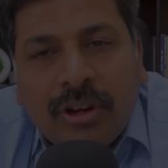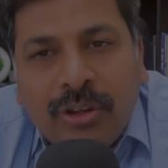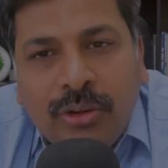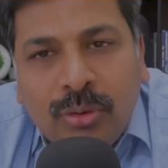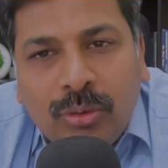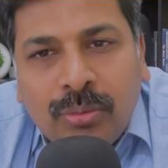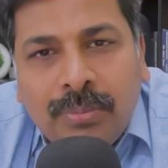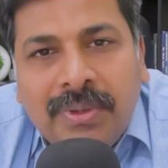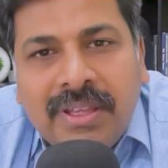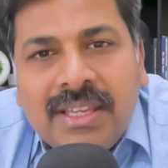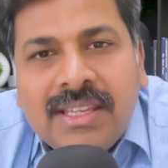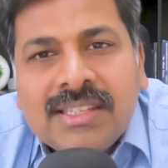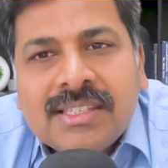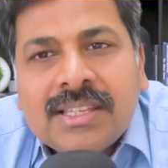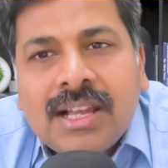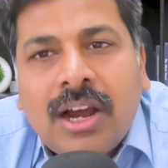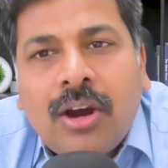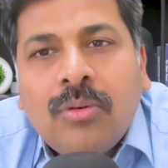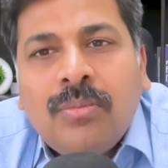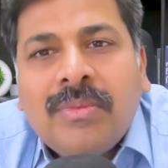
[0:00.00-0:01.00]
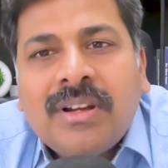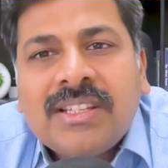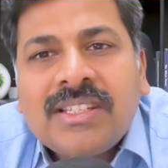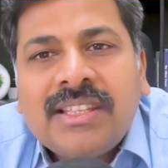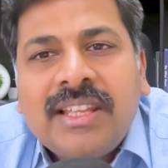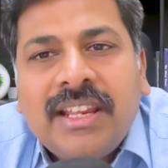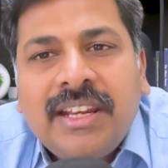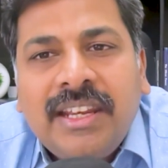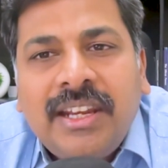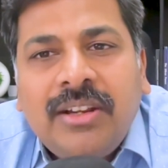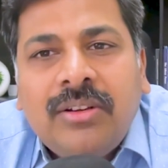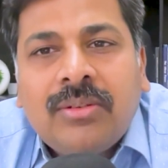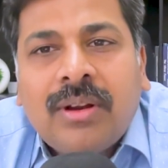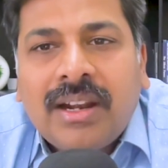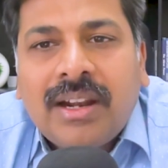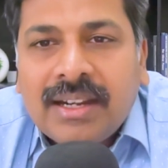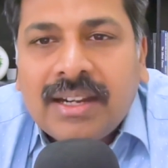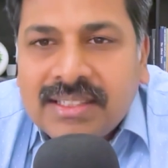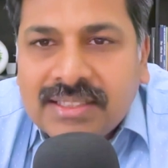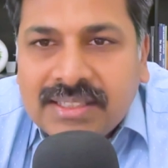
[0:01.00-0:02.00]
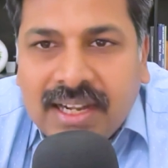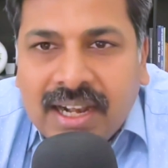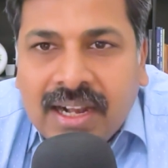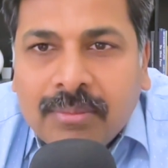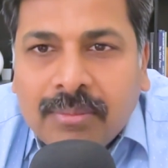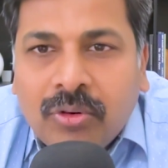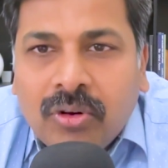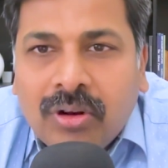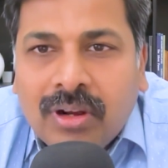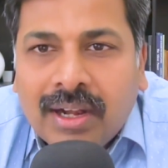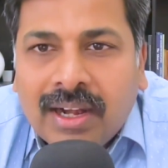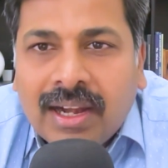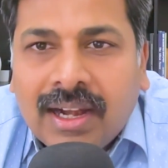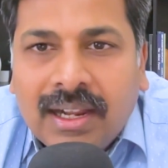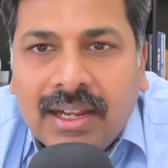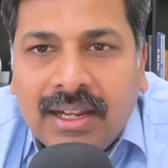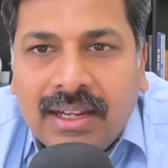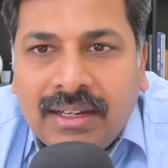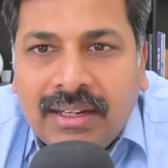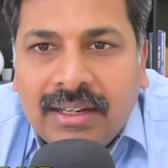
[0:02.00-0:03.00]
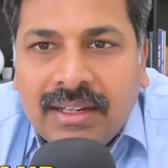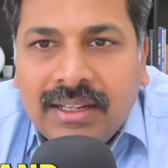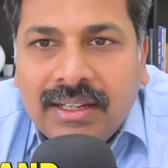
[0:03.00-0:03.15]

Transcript: for newbies, how much they need to understand about RERA?